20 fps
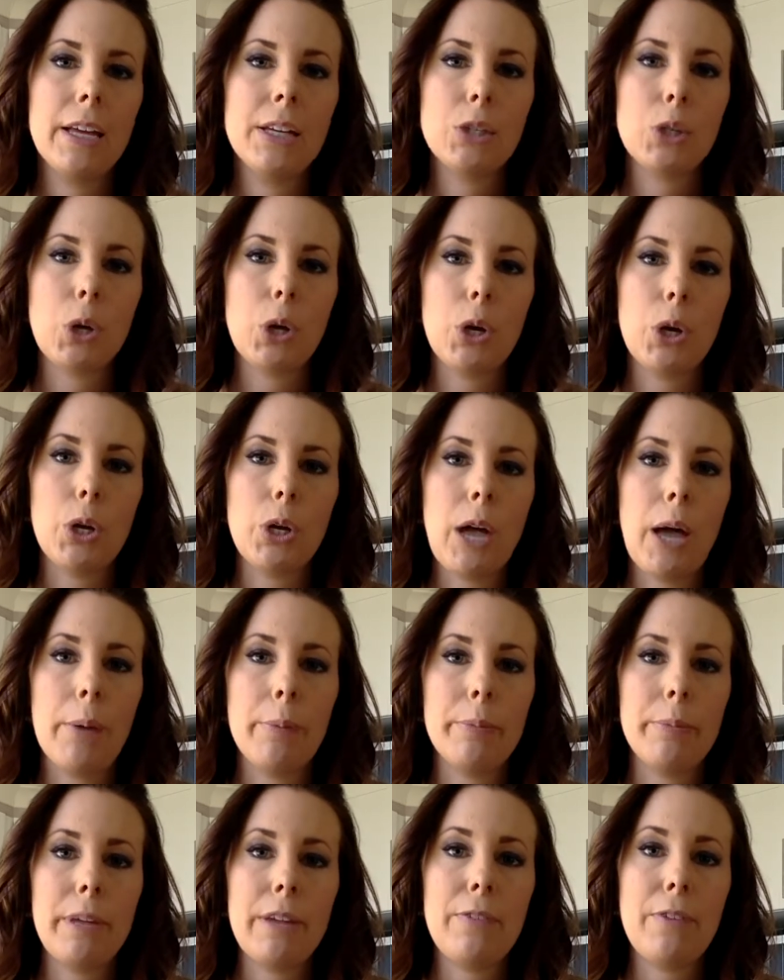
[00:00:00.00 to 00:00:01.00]
So
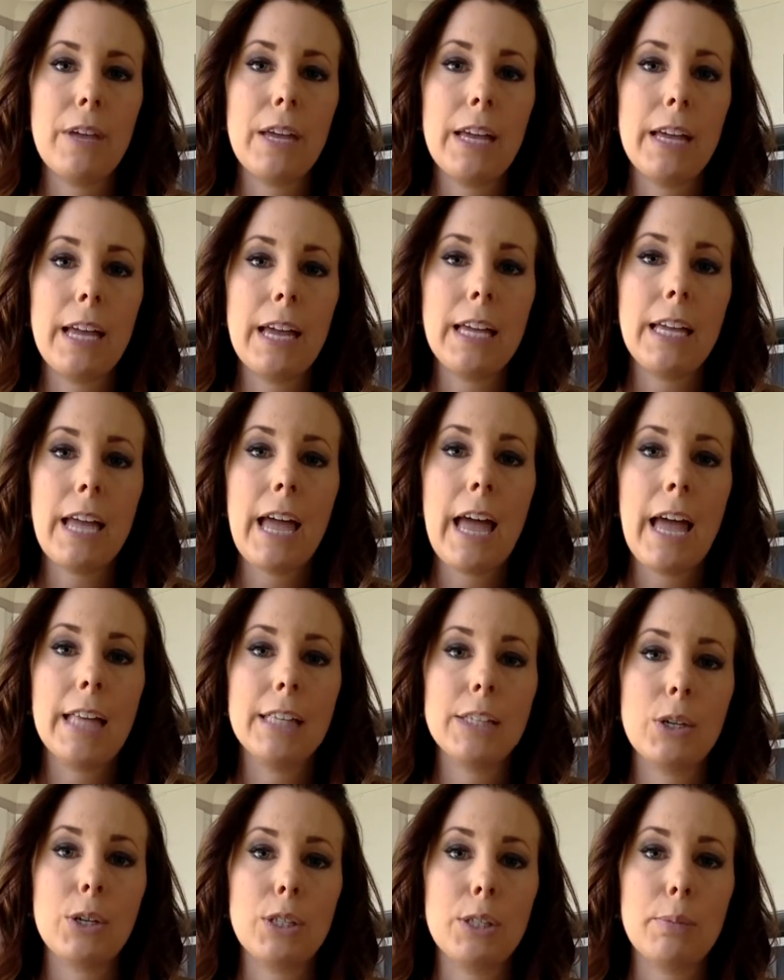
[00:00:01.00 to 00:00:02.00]
if you can get your
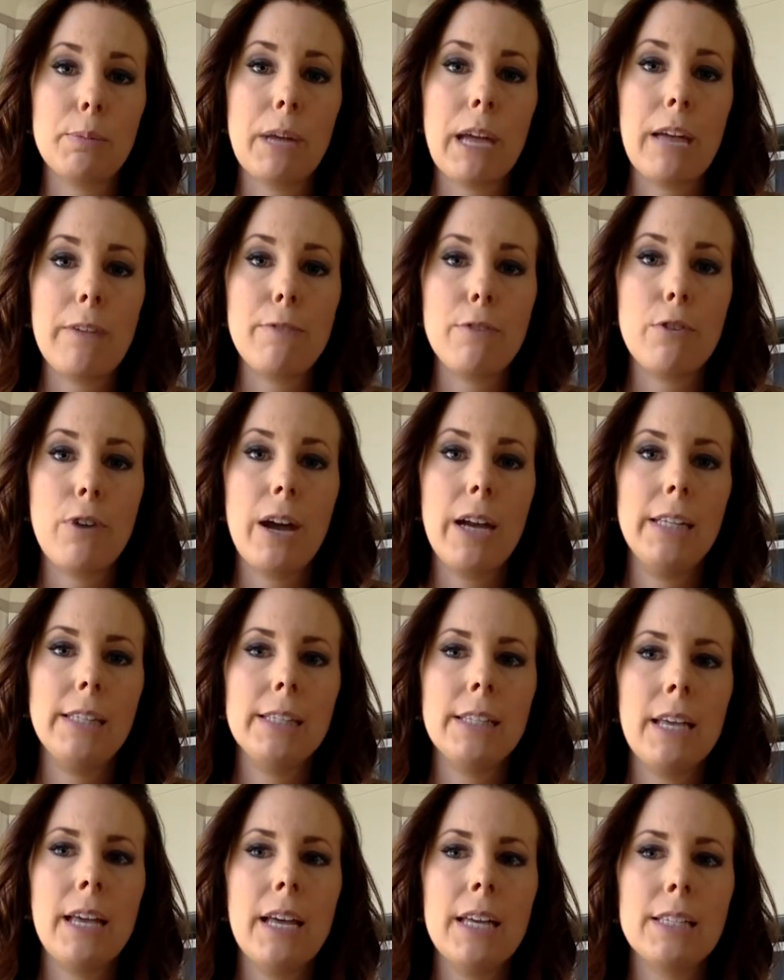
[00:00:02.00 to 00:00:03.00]
hands on some kefir
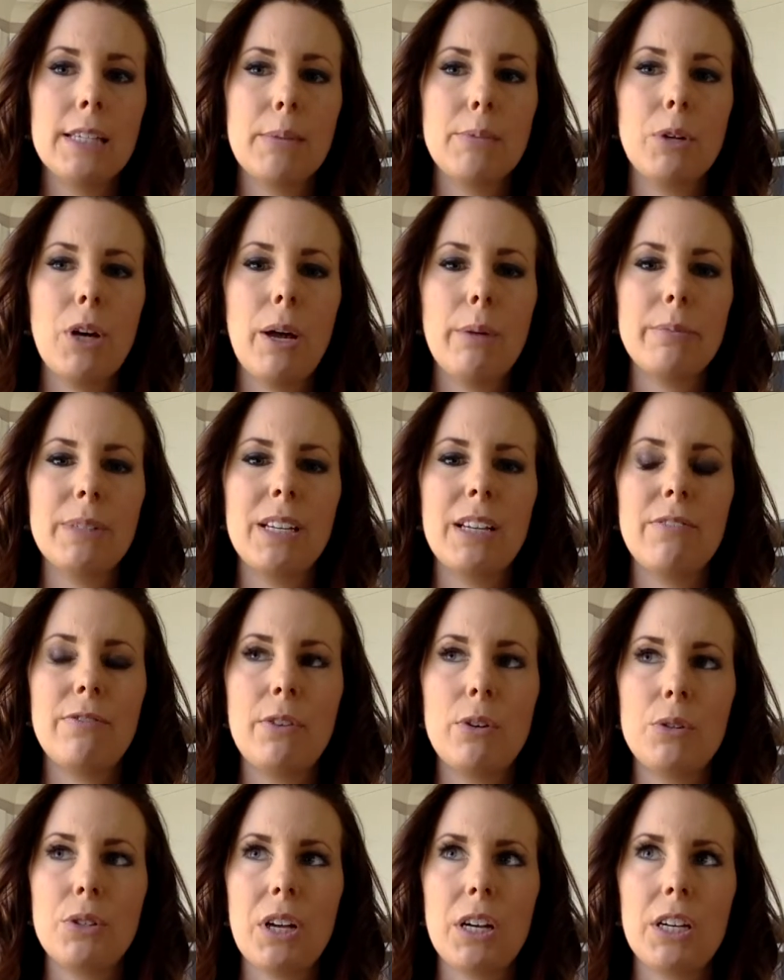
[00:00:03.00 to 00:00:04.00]
grains, sometimes it feels